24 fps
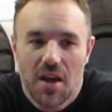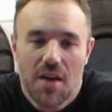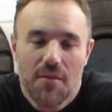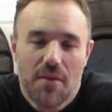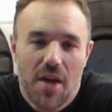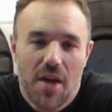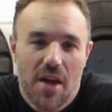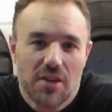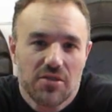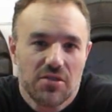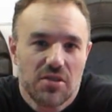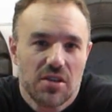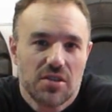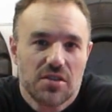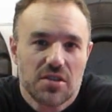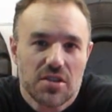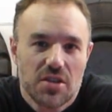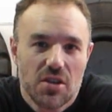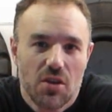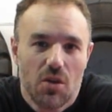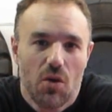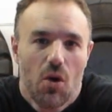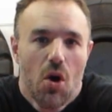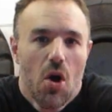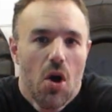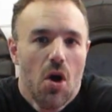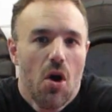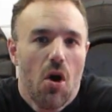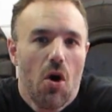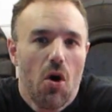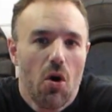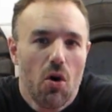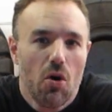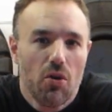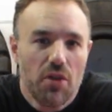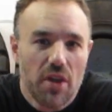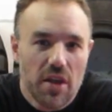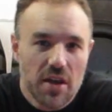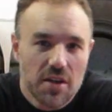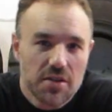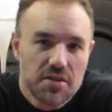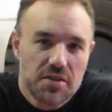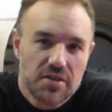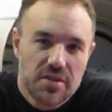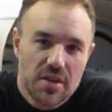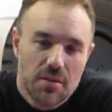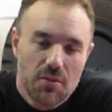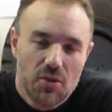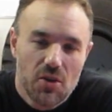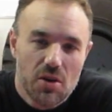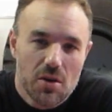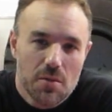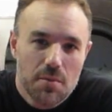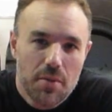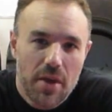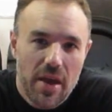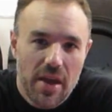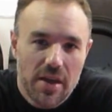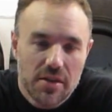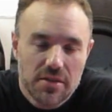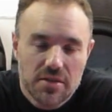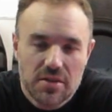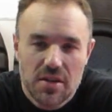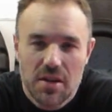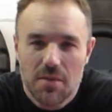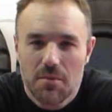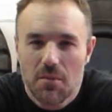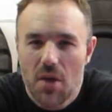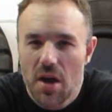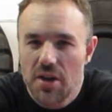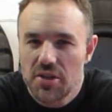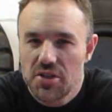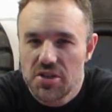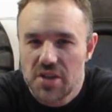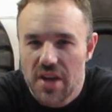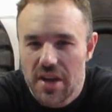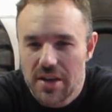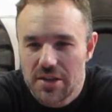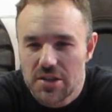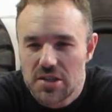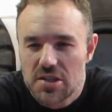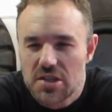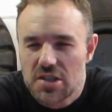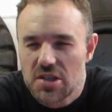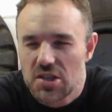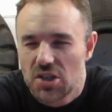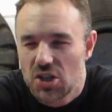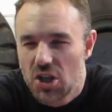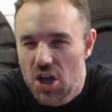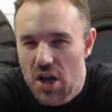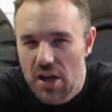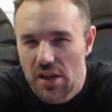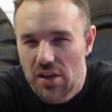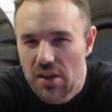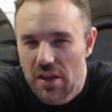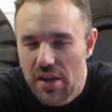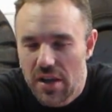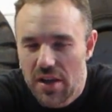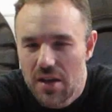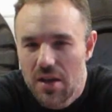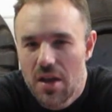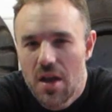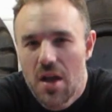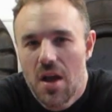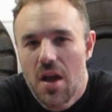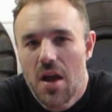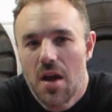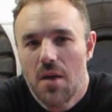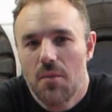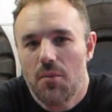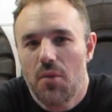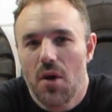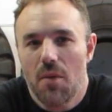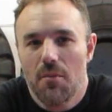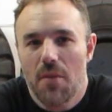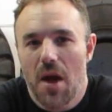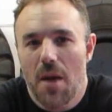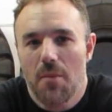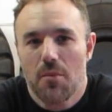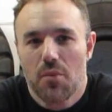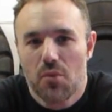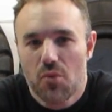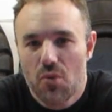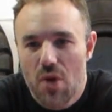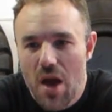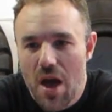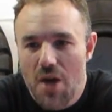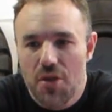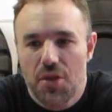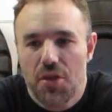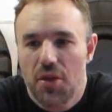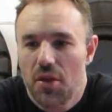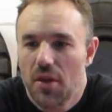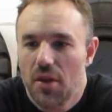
I'm actually still holding a similar pace. It might change slightly, but my breath